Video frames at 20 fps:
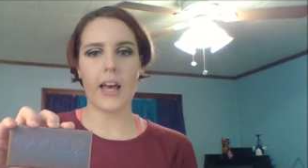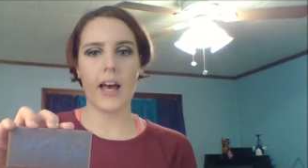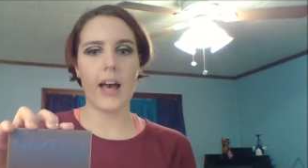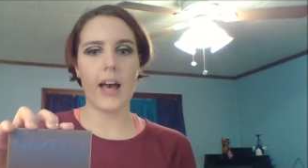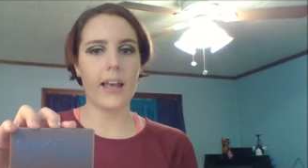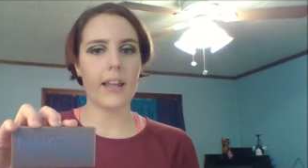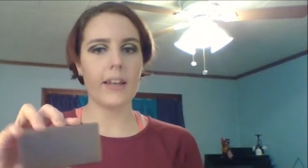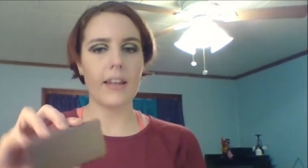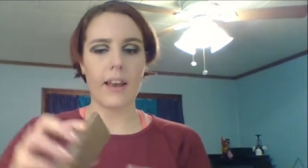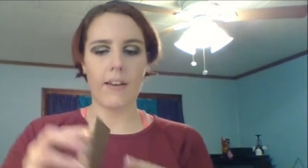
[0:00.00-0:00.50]

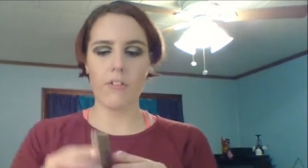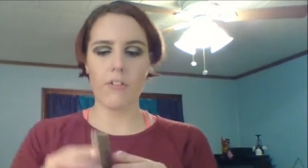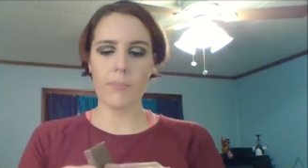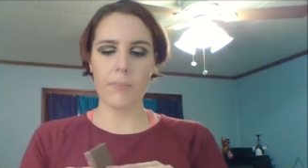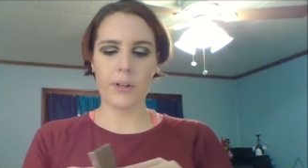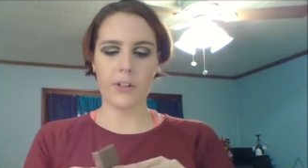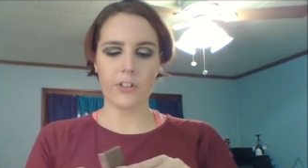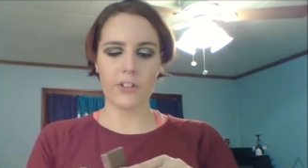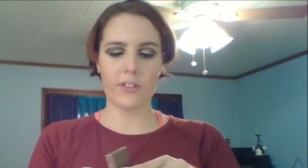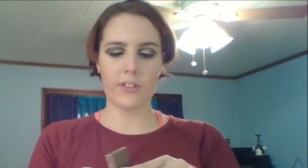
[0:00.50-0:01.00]
I never
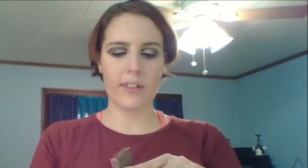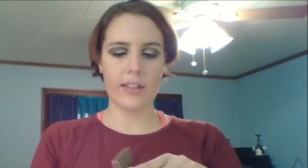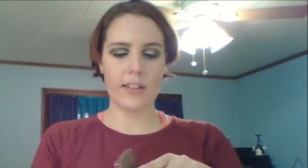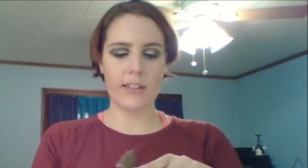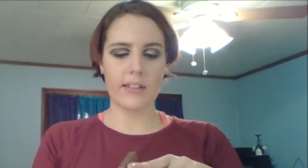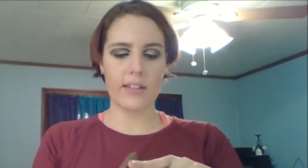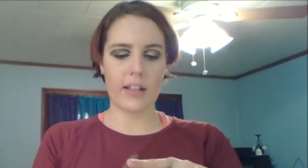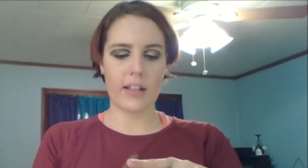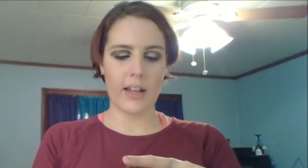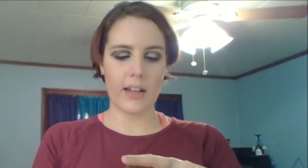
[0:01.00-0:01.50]
purchased
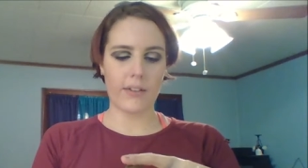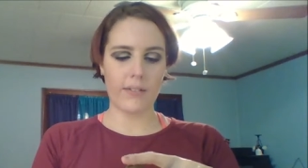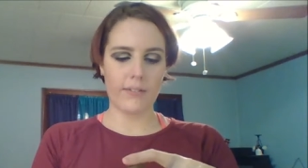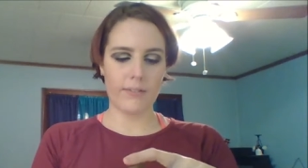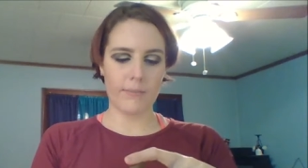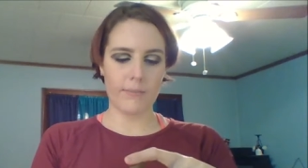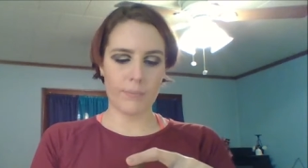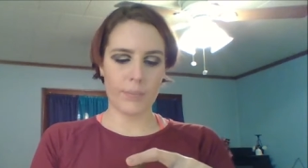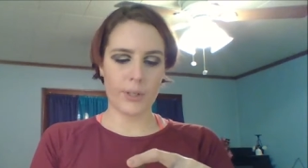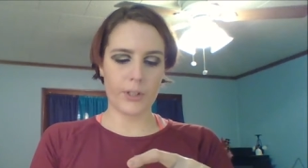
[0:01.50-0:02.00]
this, and I
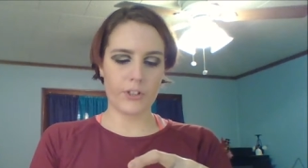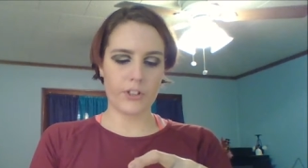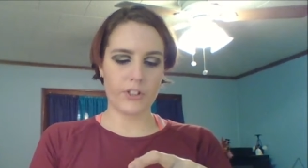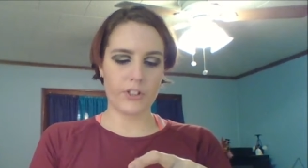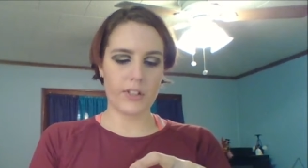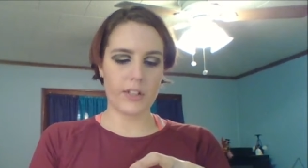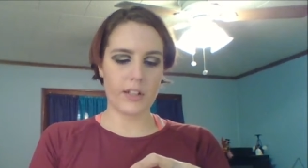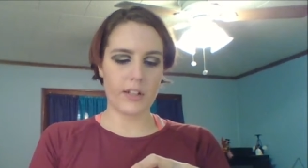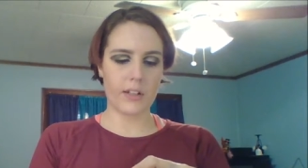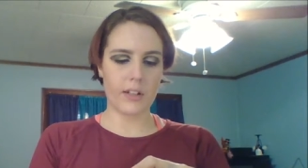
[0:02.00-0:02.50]

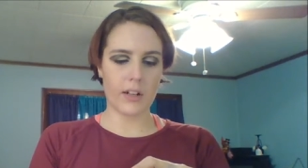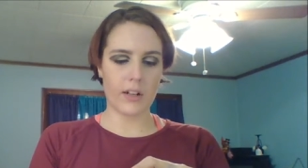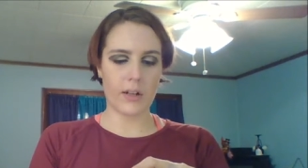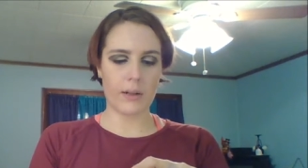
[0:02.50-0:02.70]
purchased it